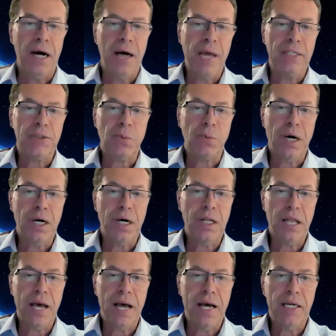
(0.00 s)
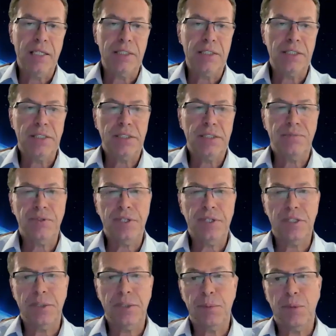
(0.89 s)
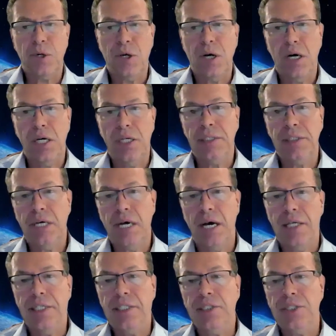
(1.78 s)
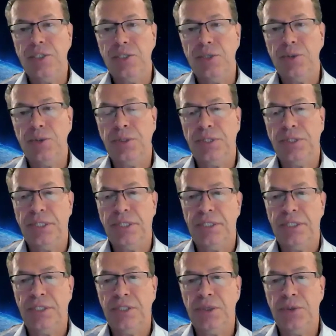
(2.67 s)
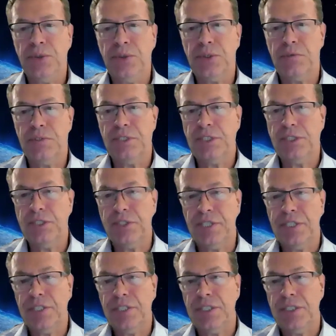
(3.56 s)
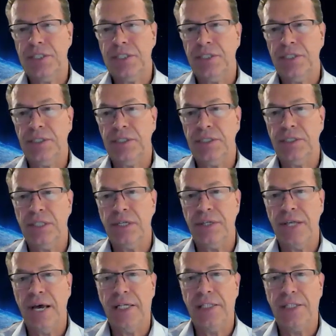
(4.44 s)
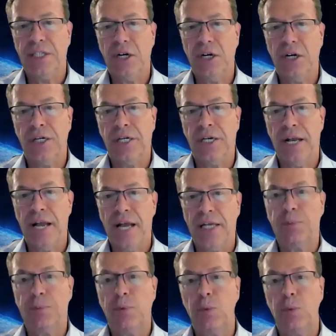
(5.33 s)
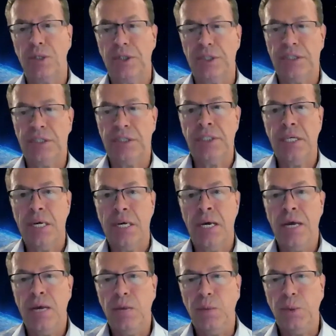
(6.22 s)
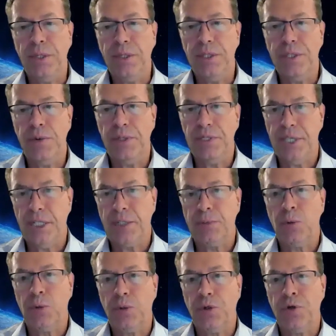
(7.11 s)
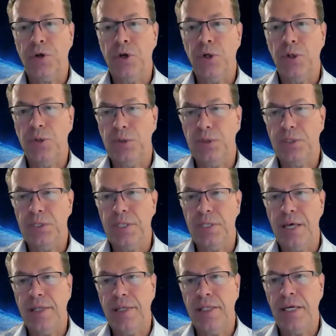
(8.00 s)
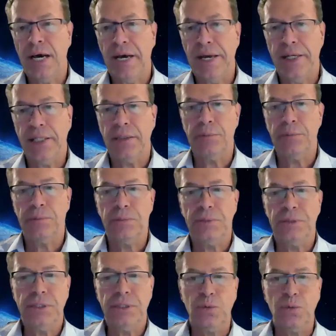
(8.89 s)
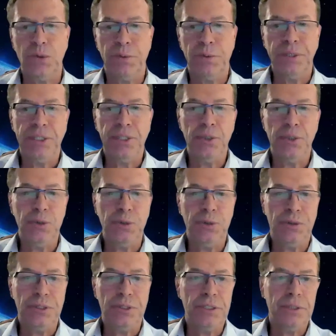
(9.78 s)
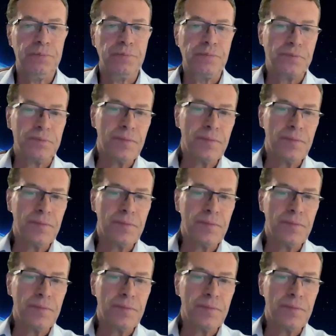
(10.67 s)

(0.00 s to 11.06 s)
as well as fairly broad end-use and end-user restrictions that target exports when the U.S. exporter knows that the items will be used